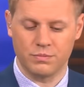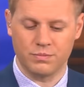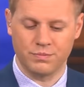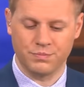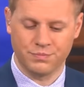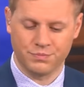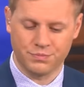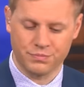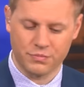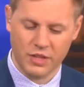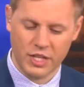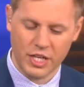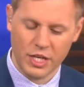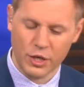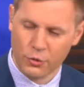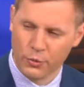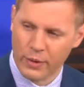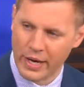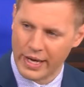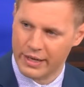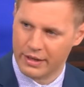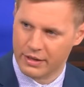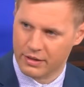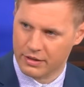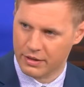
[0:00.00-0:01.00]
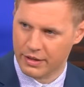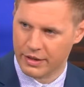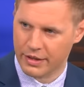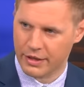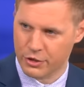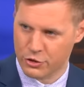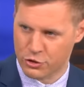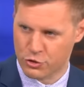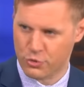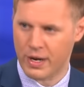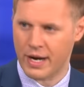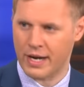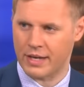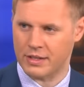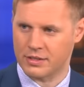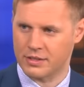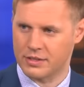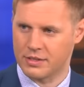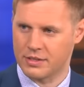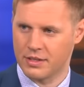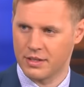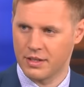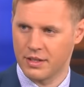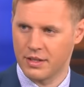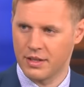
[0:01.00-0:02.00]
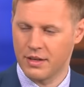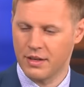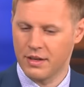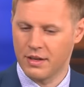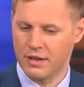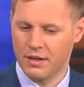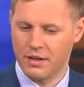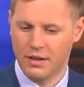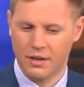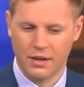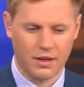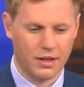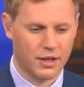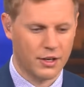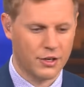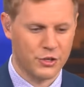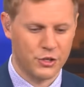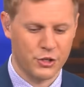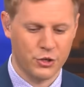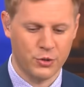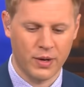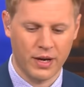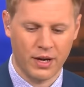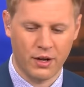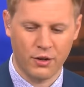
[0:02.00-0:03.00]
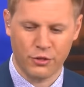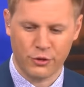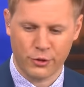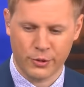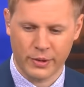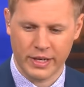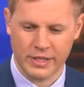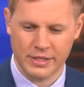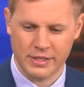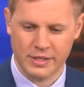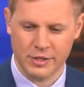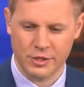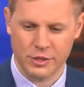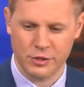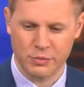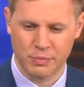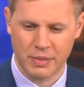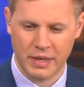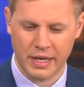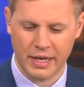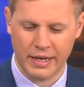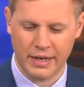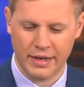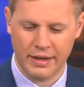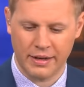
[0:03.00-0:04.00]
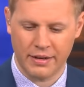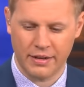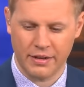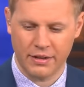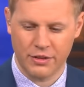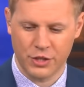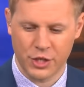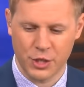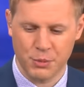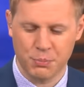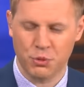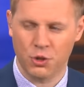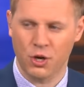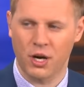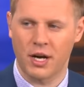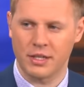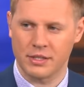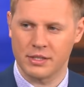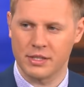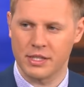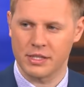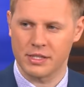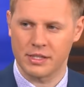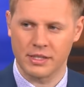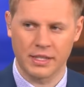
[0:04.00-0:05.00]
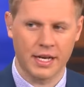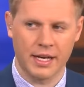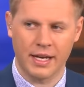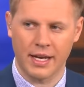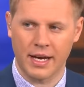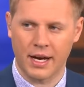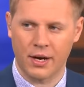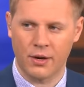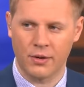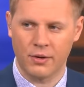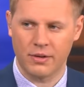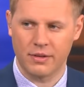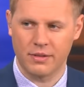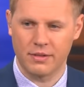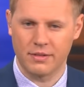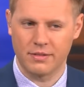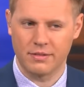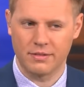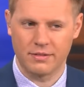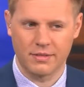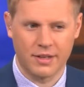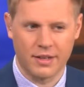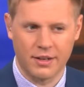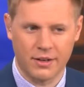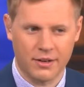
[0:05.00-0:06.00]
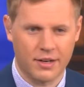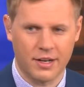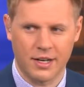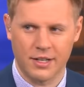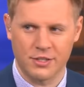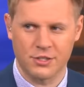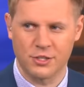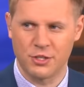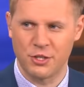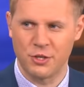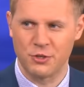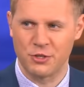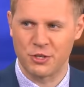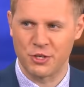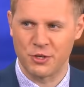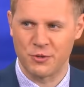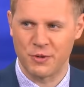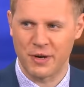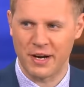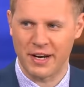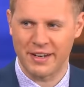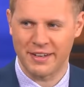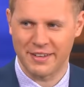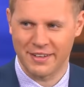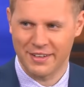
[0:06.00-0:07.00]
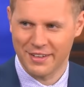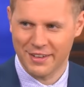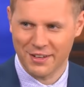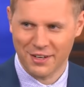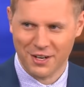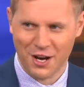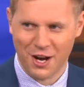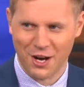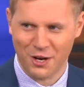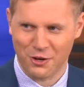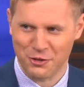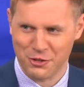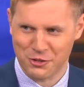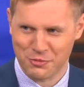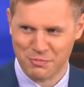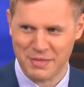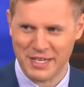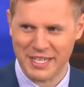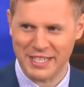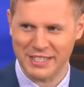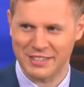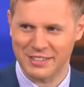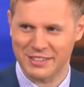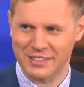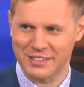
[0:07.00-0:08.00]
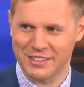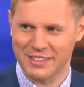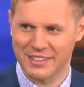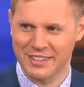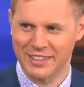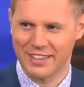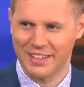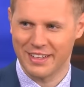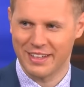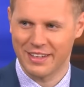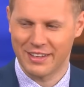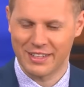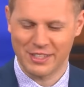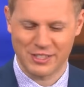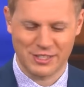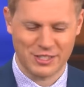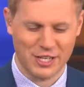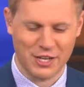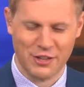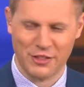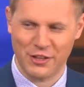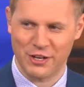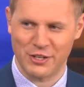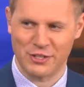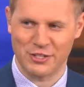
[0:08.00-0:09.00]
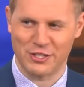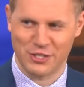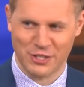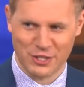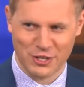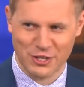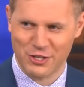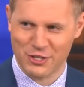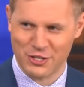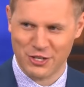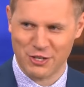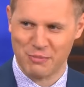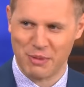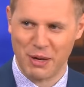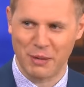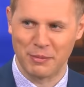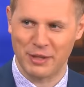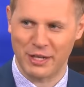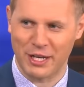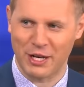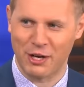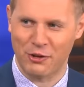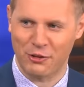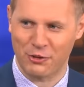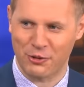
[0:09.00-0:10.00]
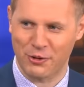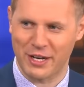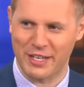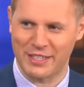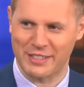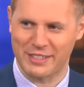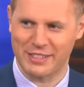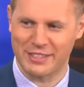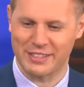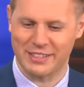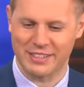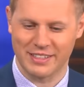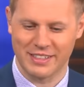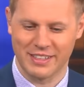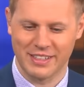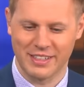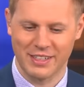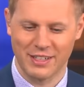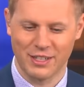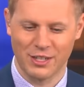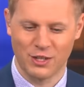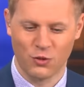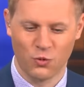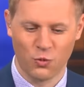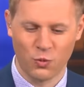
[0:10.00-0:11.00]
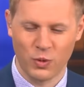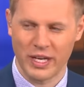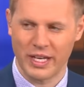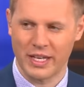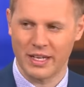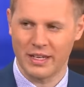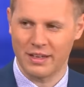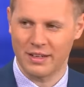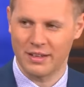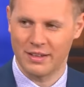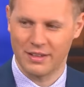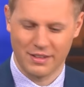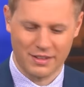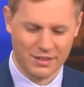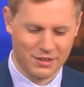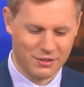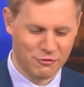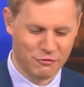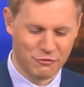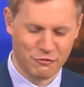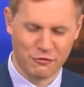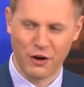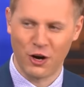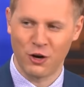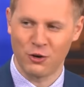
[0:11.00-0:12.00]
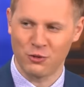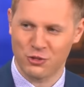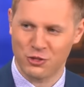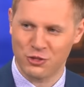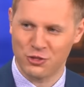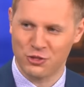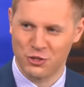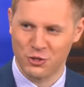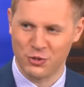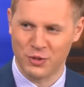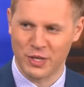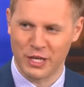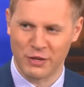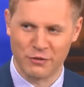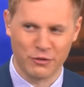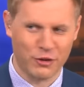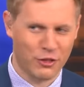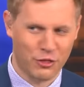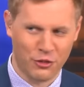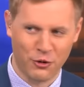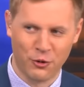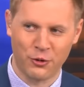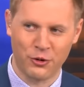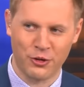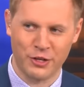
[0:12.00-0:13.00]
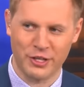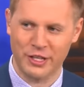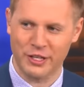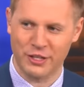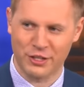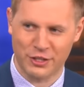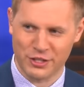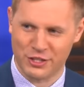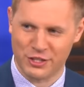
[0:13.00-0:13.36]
theoretically address a new health crisis by the process laid out in our Constitution, right? Congress meets they say there is an urgent public health crisis. We vote to give authority to the